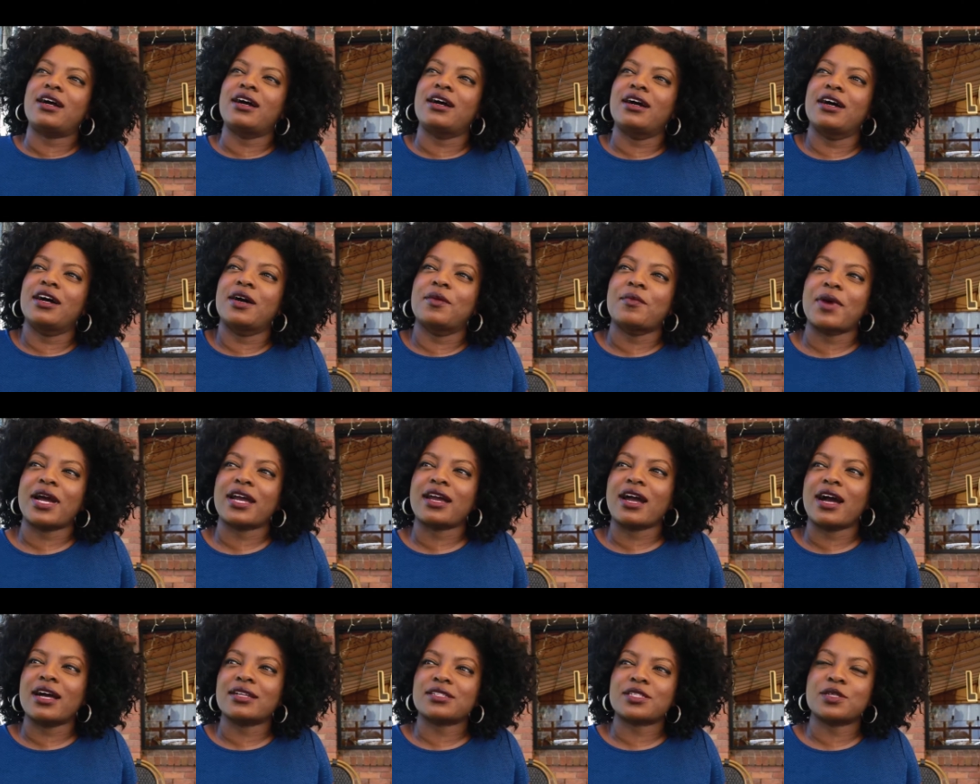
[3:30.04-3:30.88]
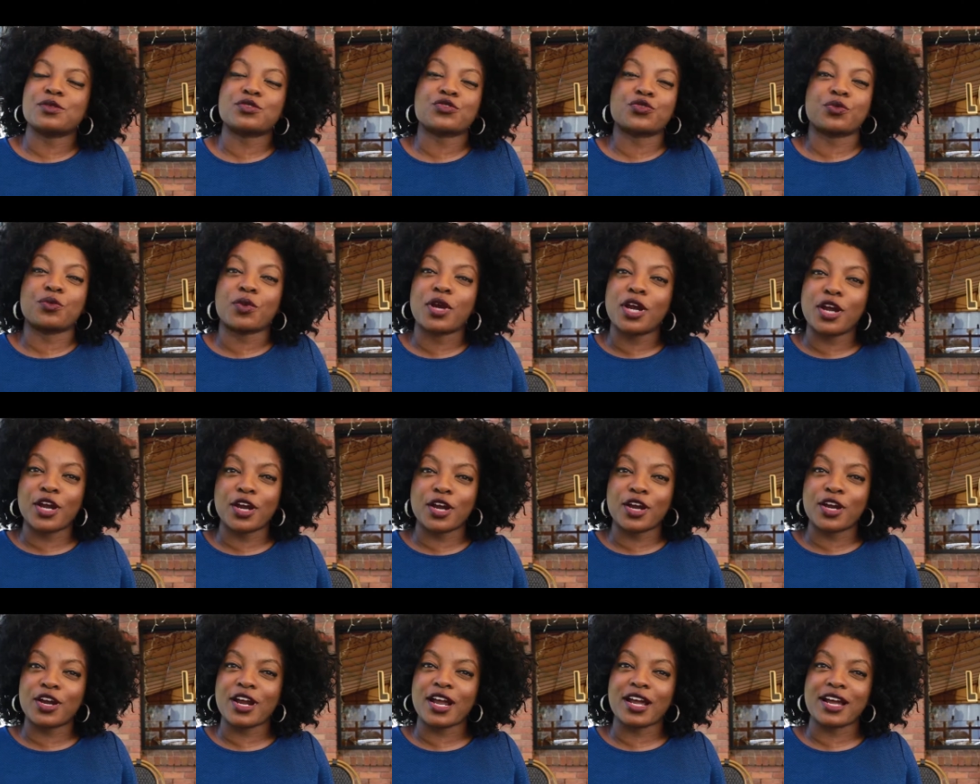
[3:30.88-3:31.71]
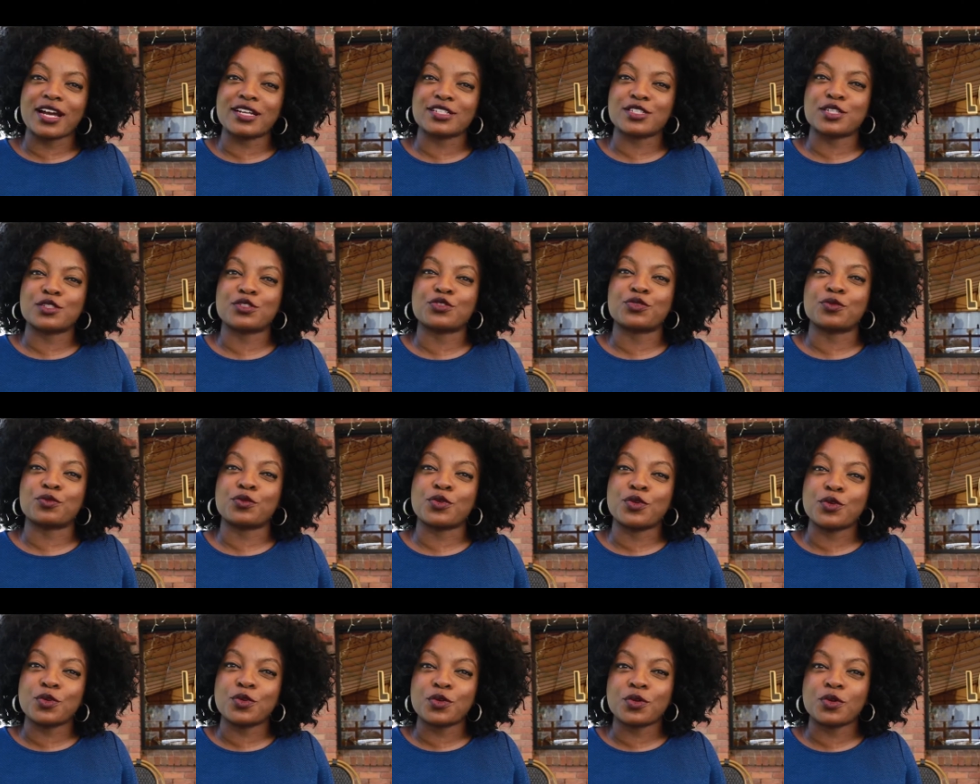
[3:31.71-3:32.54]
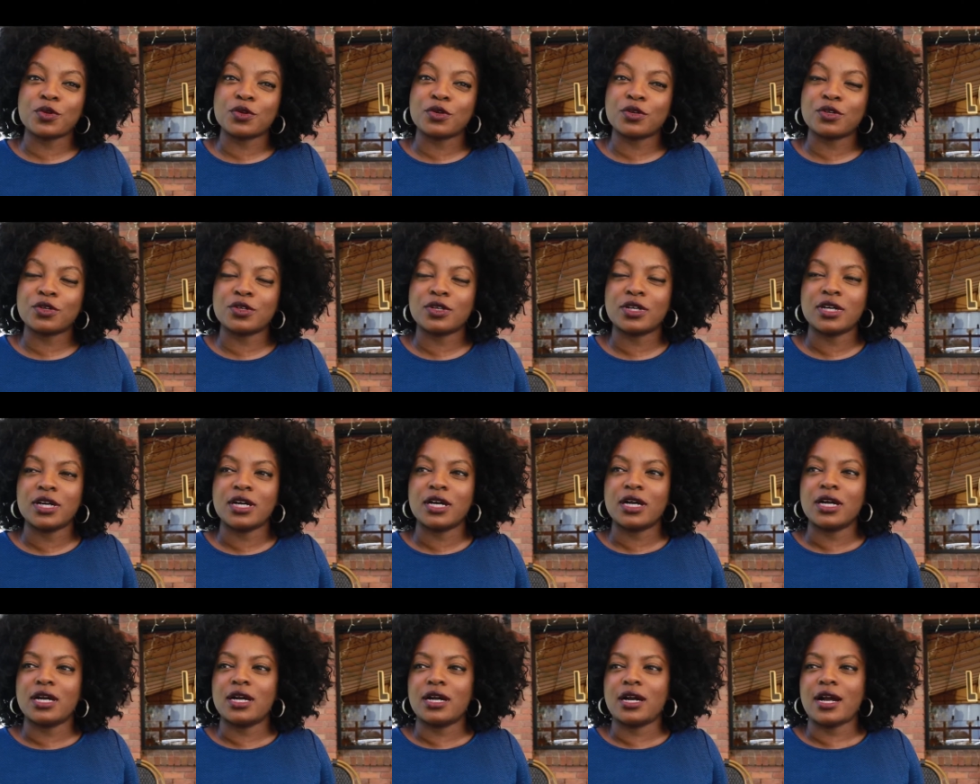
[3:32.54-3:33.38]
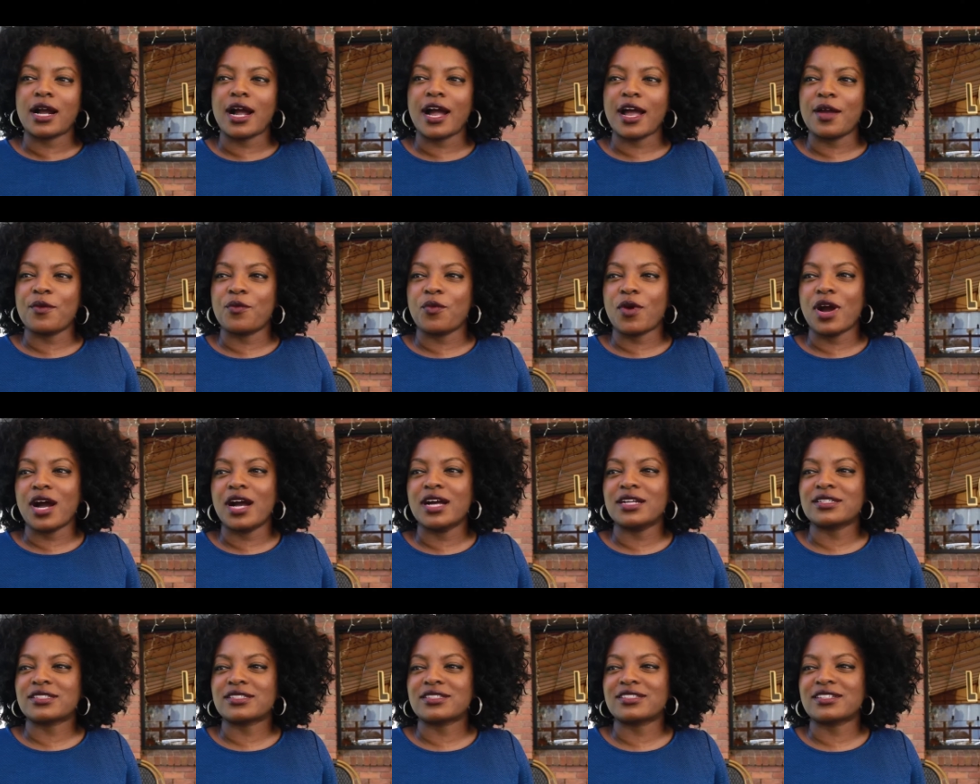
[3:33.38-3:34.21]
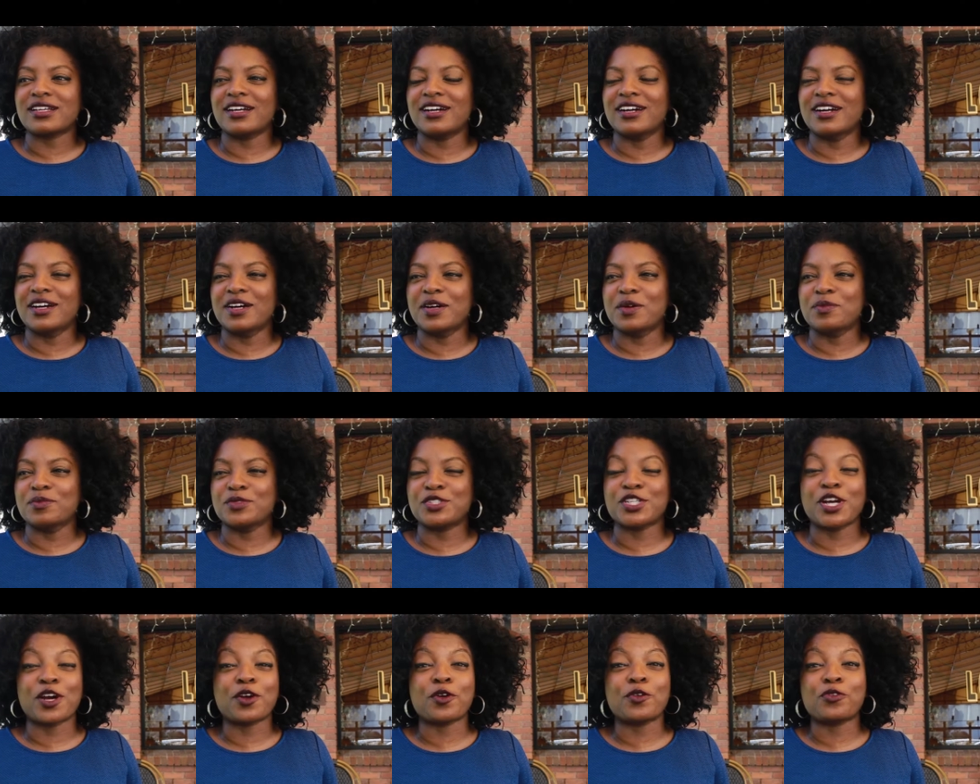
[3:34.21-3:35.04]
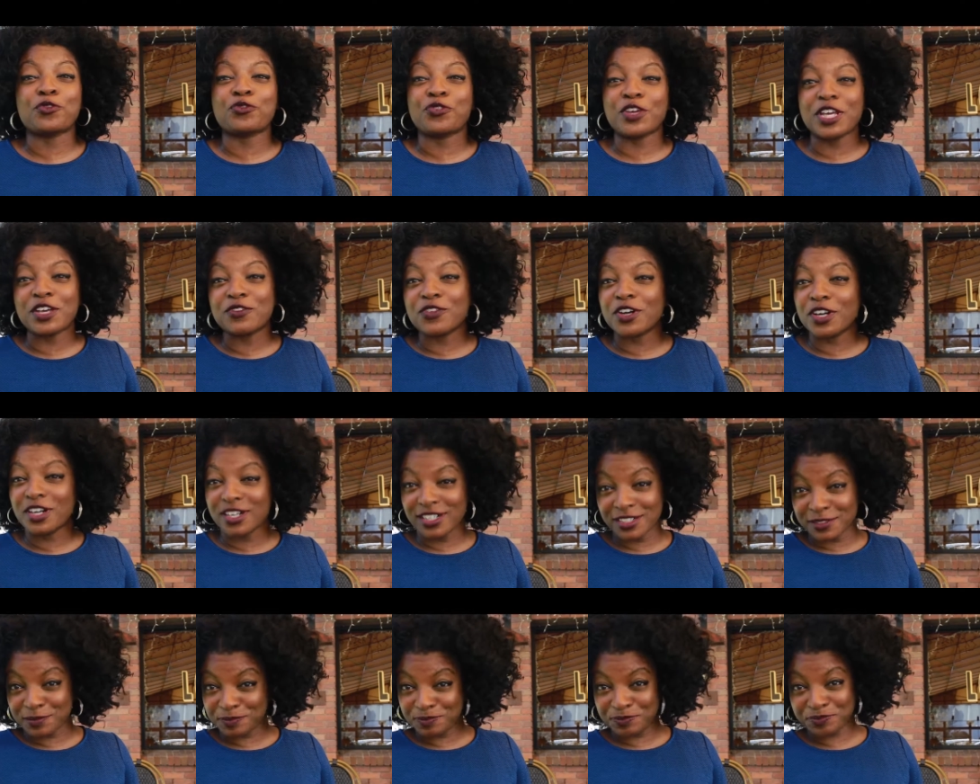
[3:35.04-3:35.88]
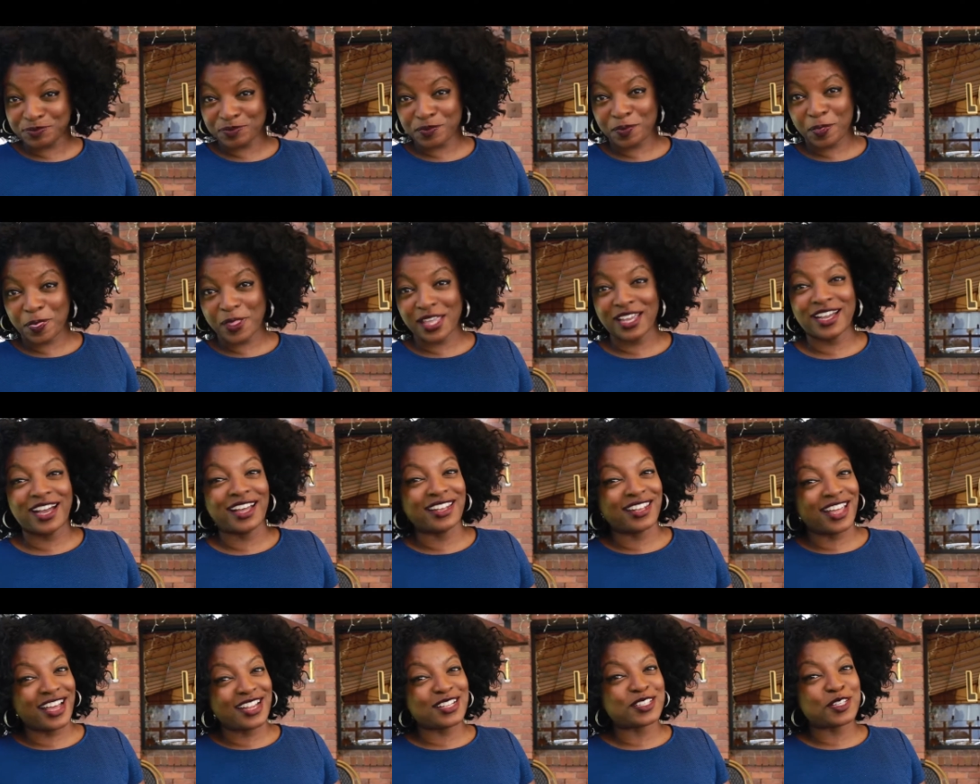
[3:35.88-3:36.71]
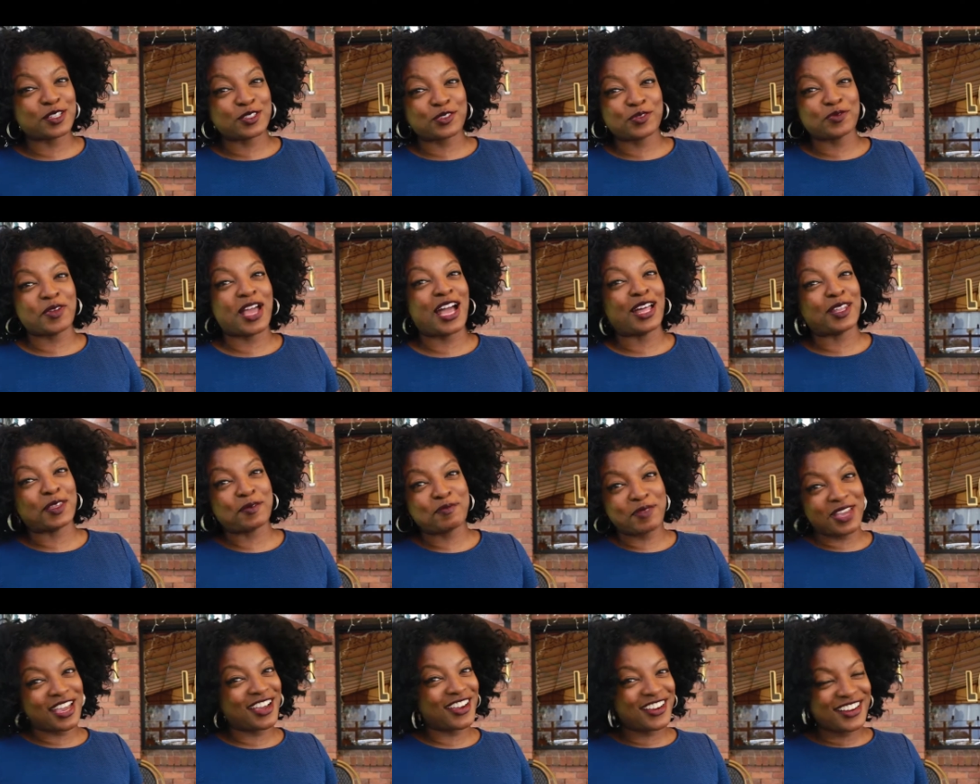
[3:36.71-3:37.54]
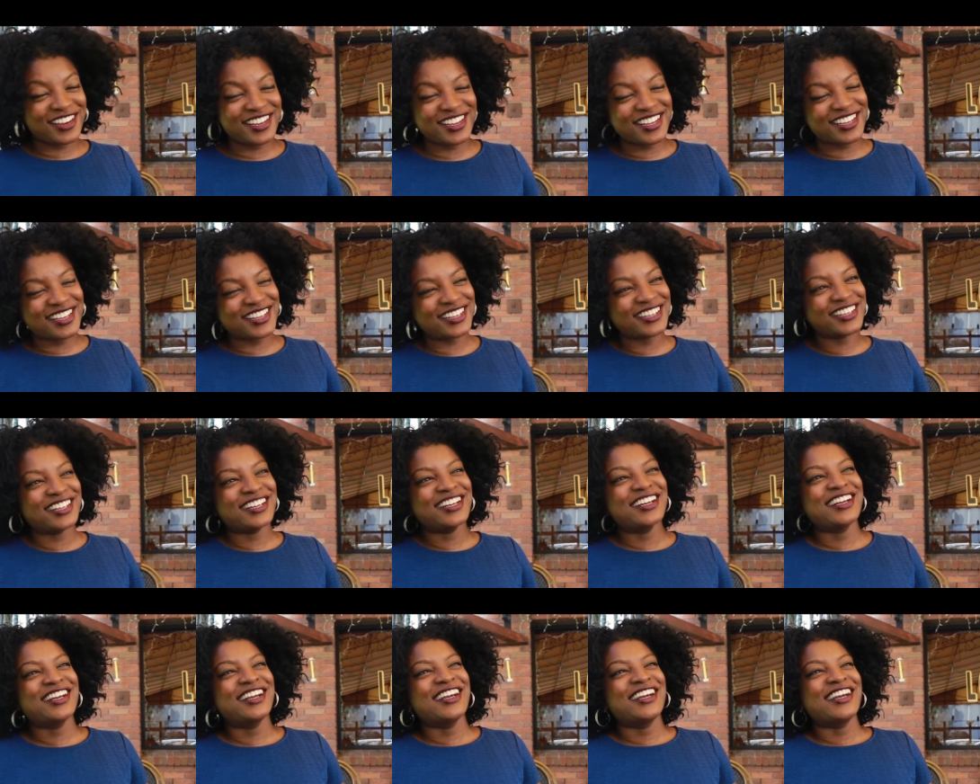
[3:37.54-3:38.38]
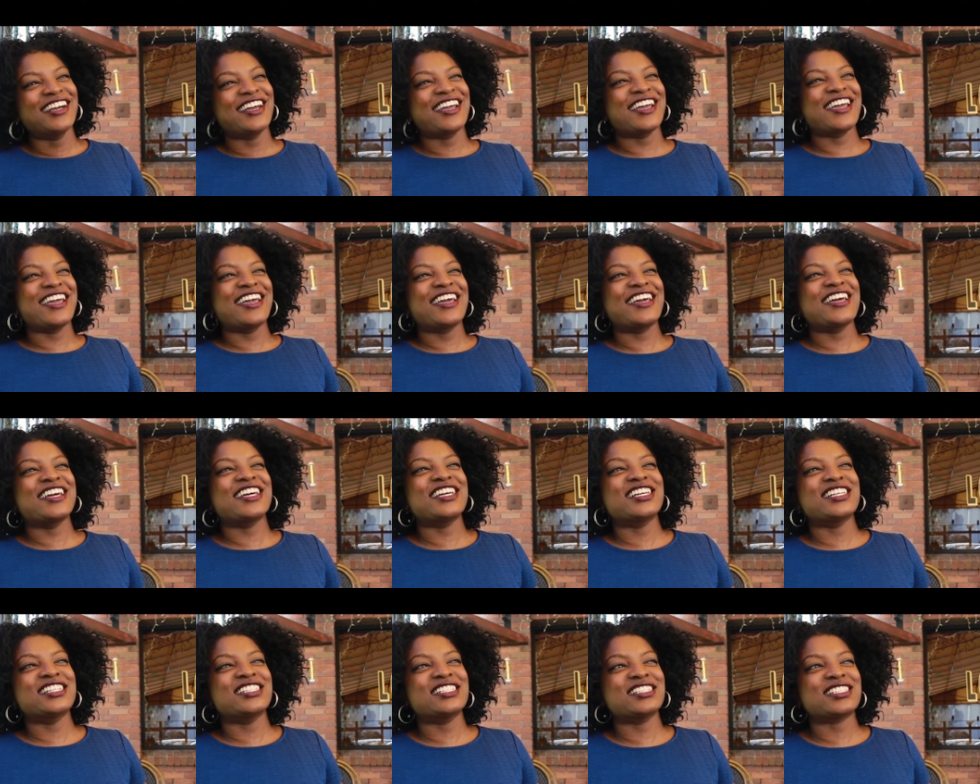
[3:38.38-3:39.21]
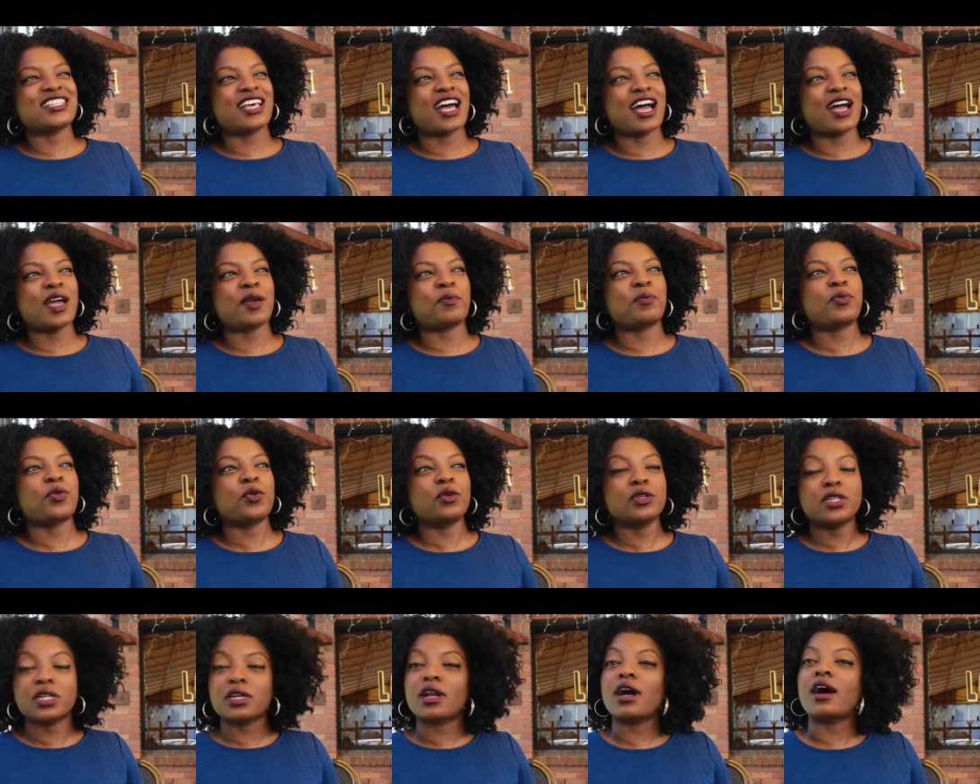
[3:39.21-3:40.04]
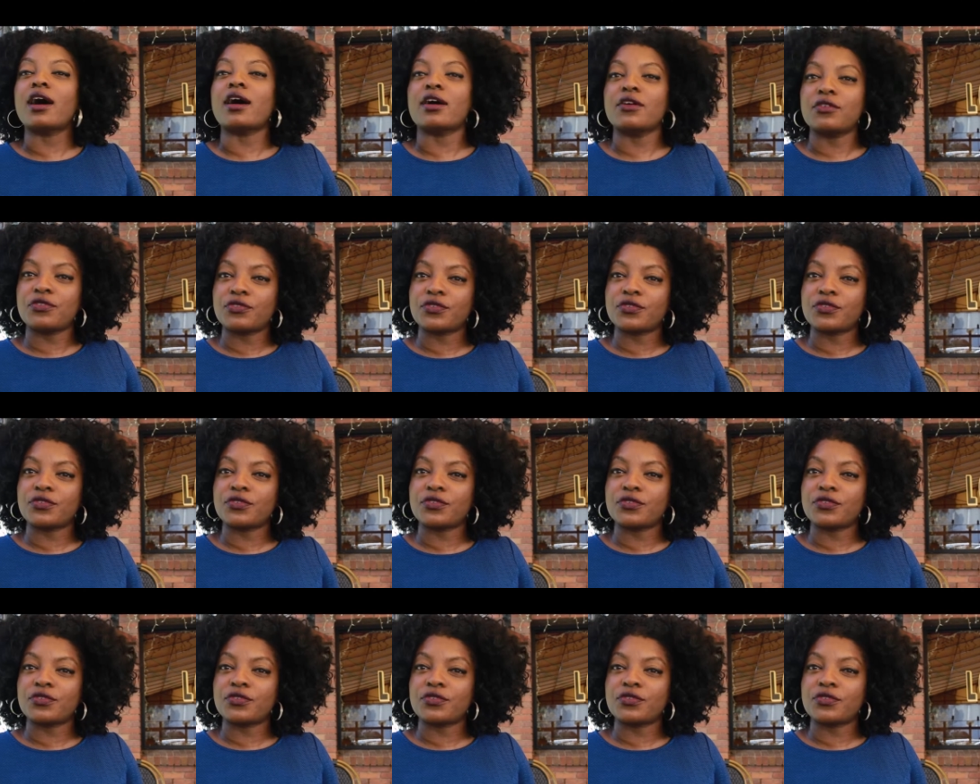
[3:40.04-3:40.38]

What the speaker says: I got tips from her. I got tips from Google. I watched Jungle Fever. Got a lot of tips from Halle Berry. And I pulled it off.